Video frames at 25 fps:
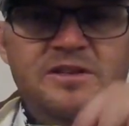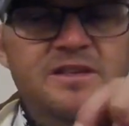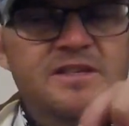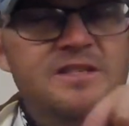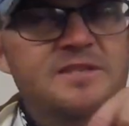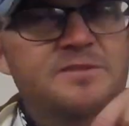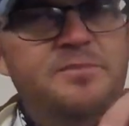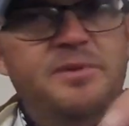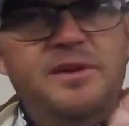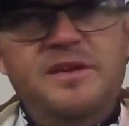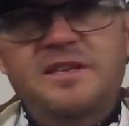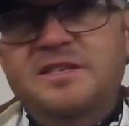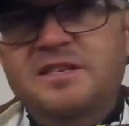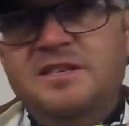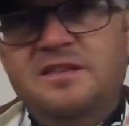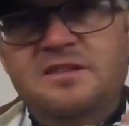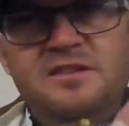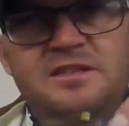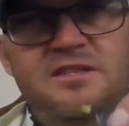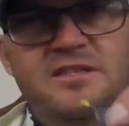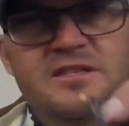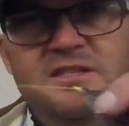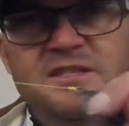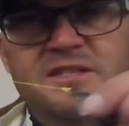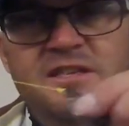That's
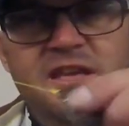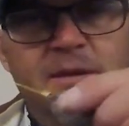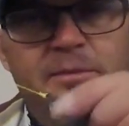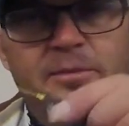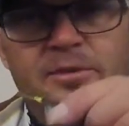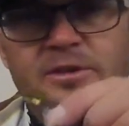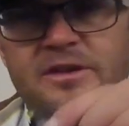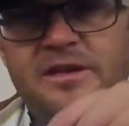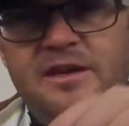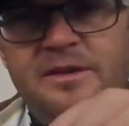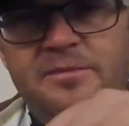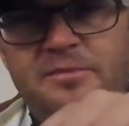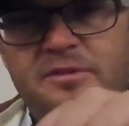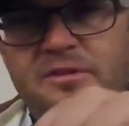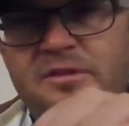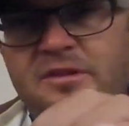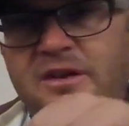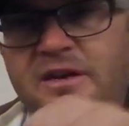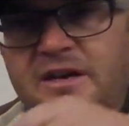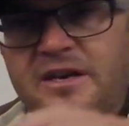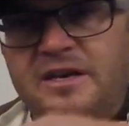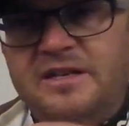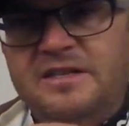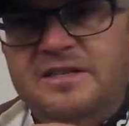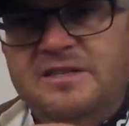basically just doubling up the
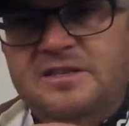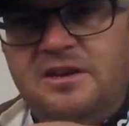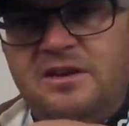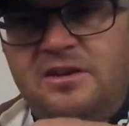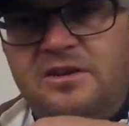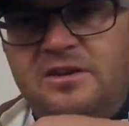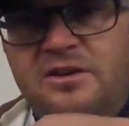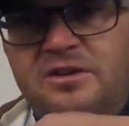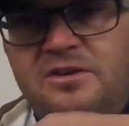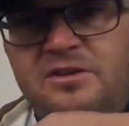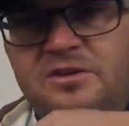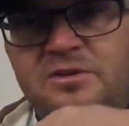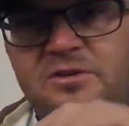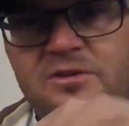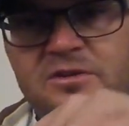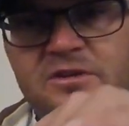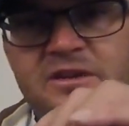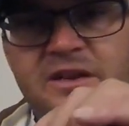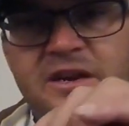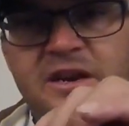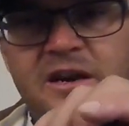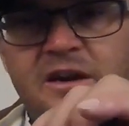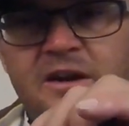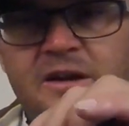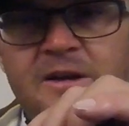line is all you're doing
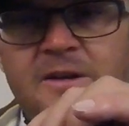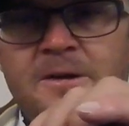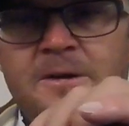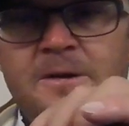there.